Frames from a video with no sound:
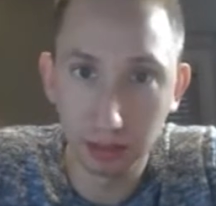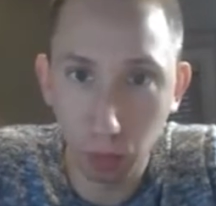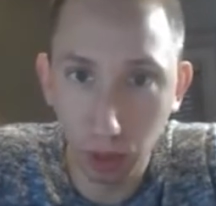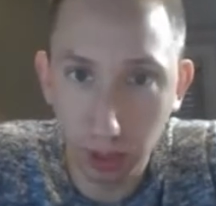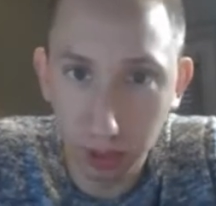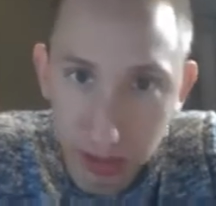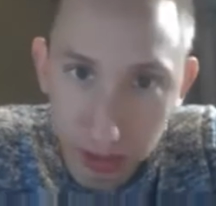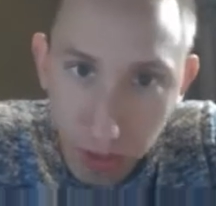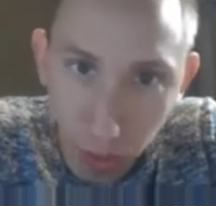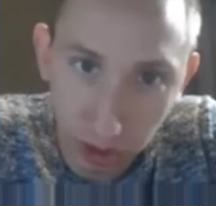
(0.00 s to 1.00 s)
where you see
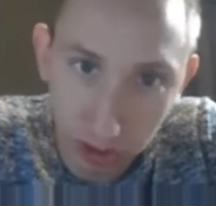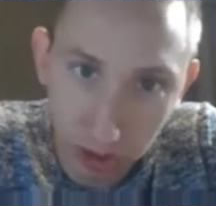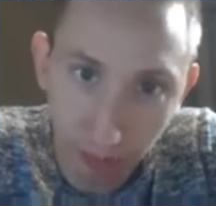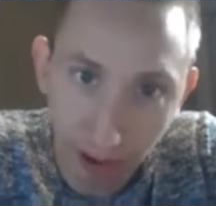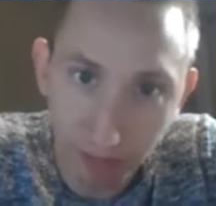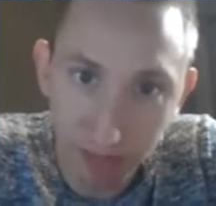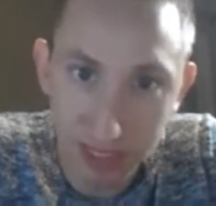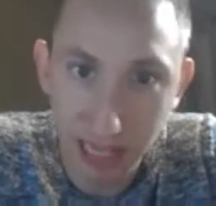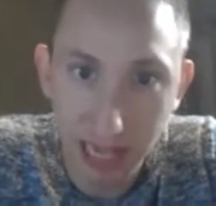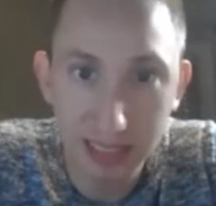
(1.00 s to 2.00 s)
Dorchester
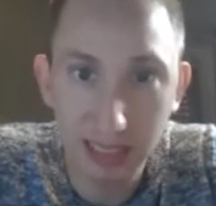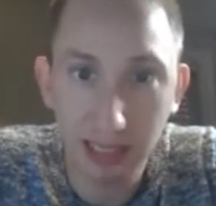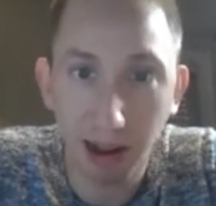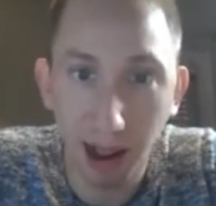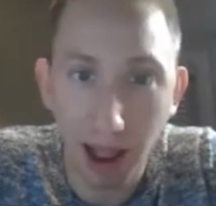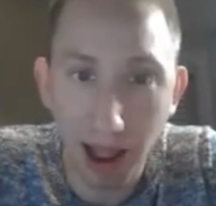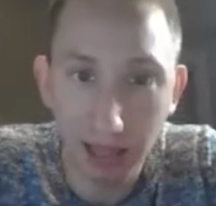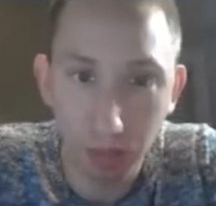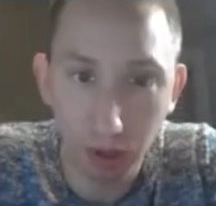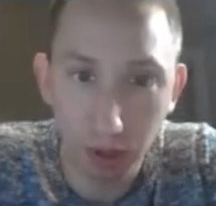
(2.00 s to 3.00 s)
Abbas. That's kind
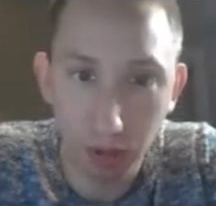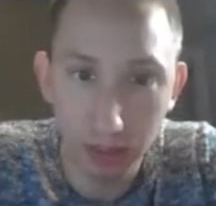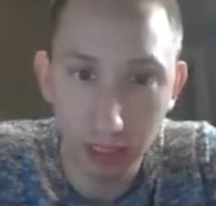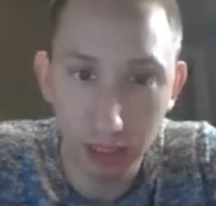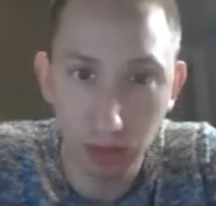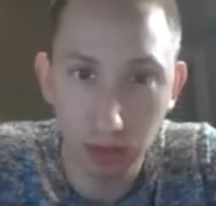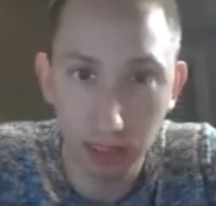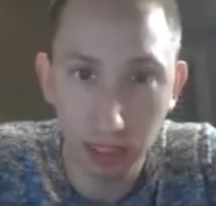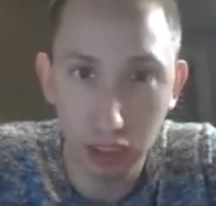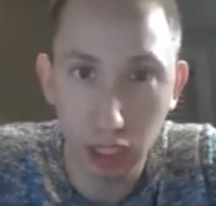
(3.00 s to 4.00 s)
of where it runs. Here's one of the
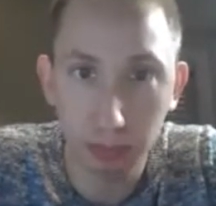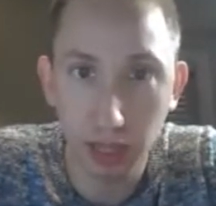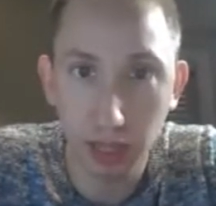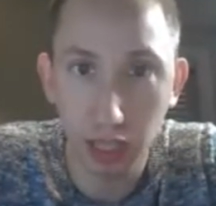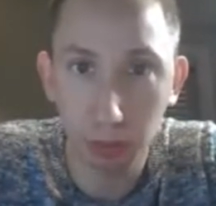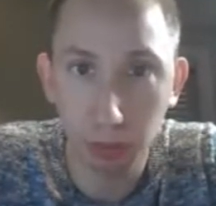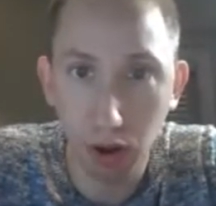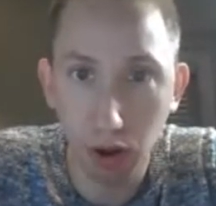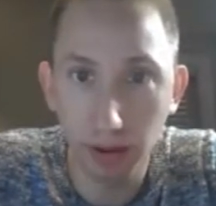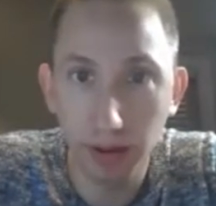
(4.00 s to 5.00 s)
T-stops,
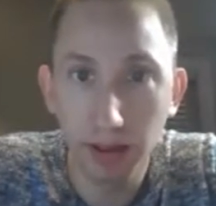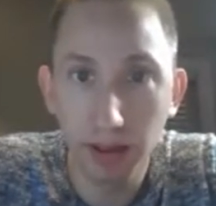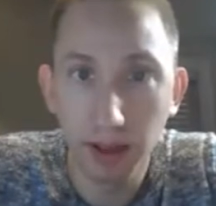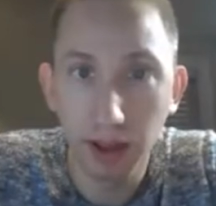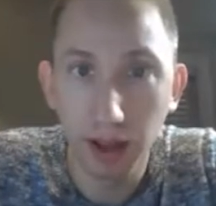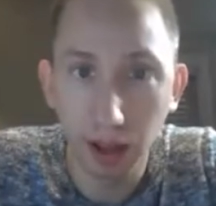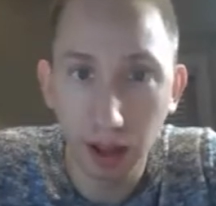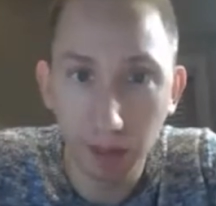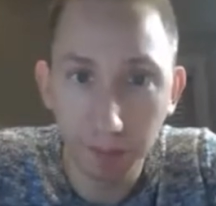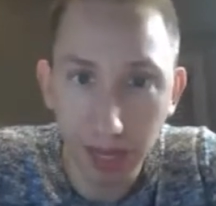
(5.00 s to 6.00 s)
Ashmont,
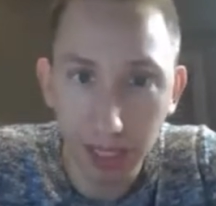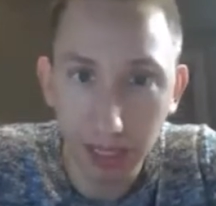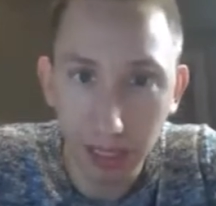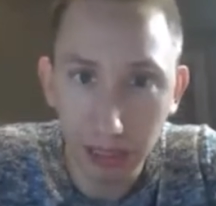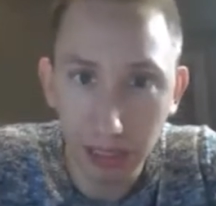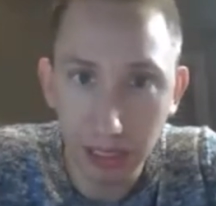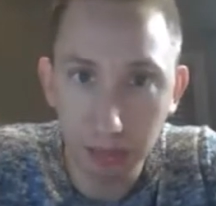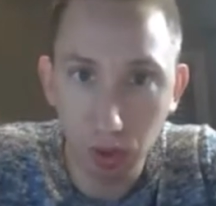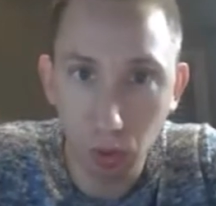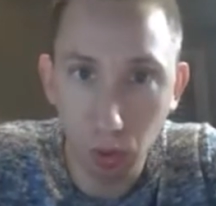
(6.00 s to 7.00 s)
and it kind of
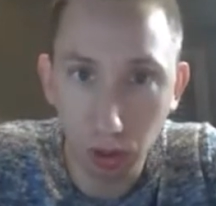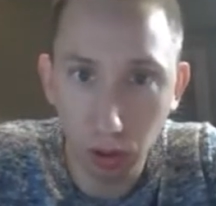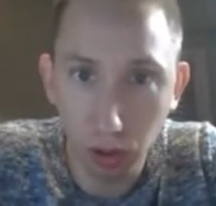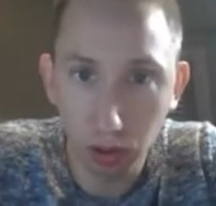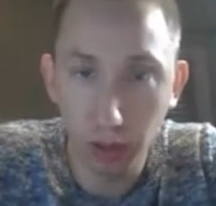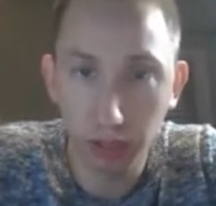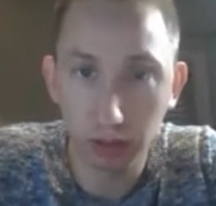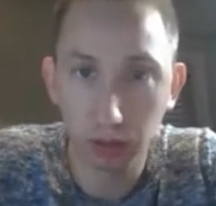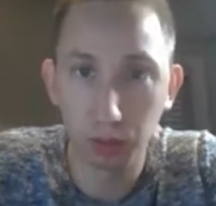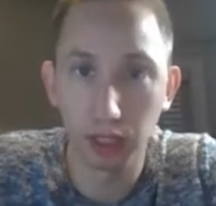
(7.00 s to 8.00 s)
keeps going all the way
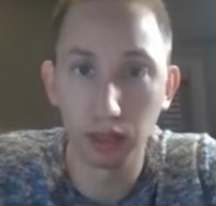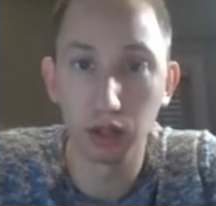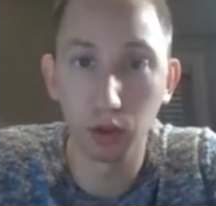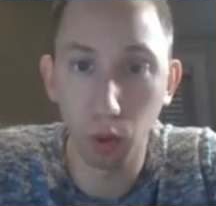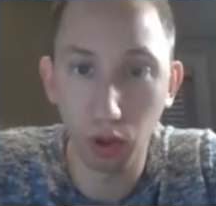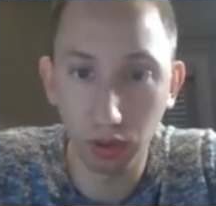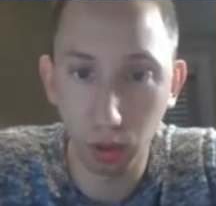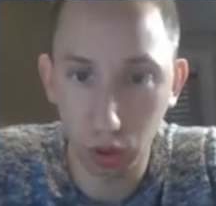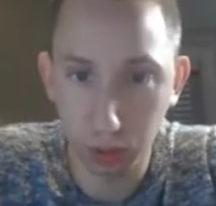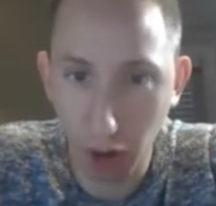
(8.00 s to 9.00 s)
through here north
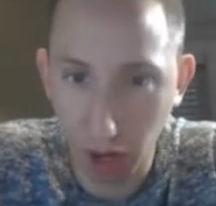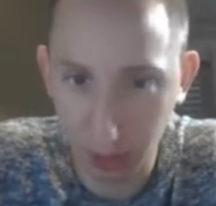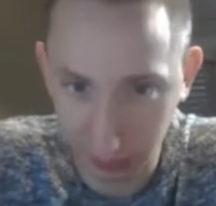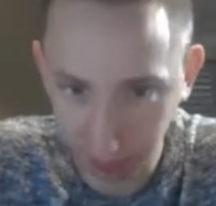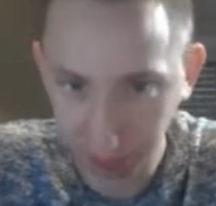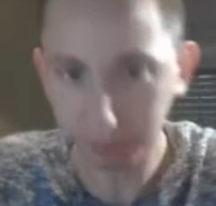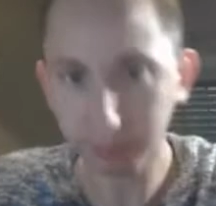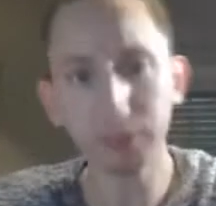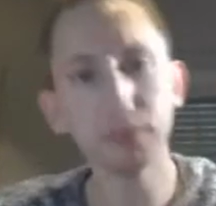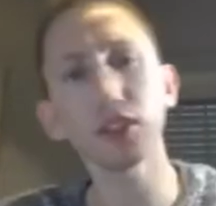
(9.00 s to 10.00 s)
towards Boston.
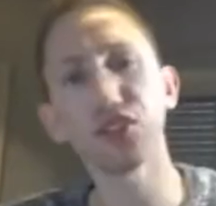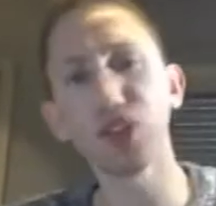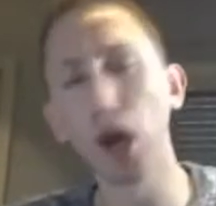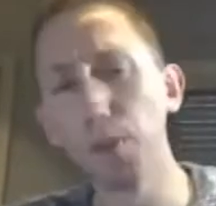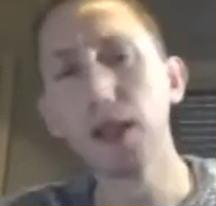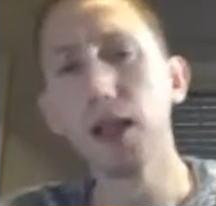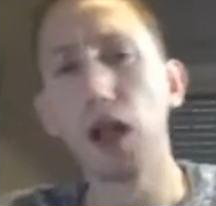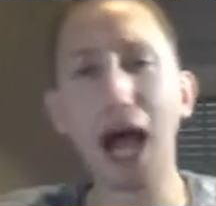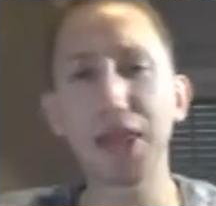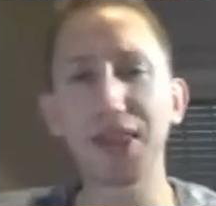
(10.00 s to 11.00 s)
So
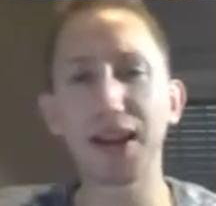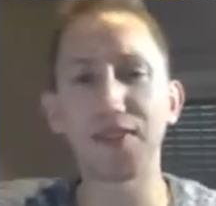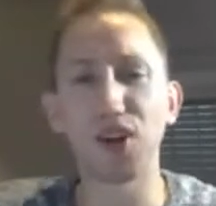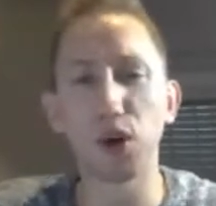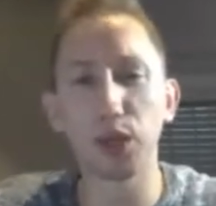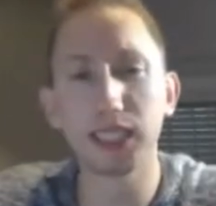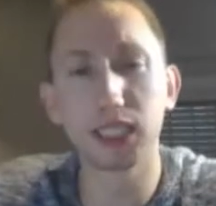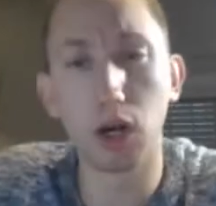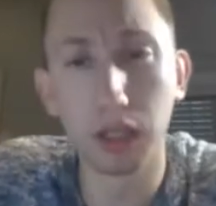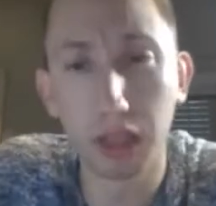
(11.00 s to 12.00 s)
I thought I'd
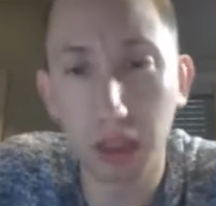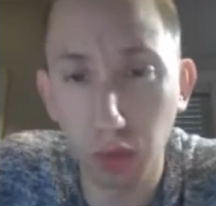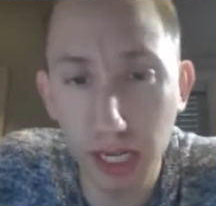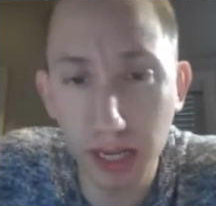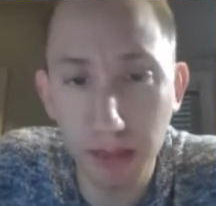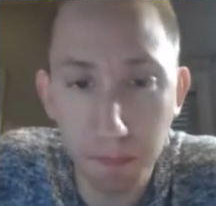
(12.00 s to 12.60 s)
focus on three